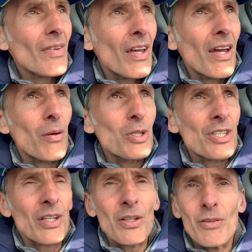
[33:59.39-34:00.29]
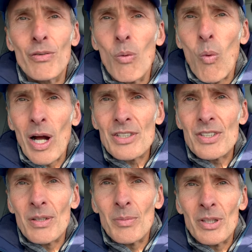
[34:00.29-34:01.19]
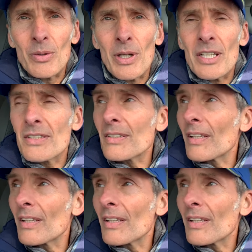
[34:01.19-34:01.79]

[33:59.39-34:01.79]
Uh, I wish I could have watched him in the race.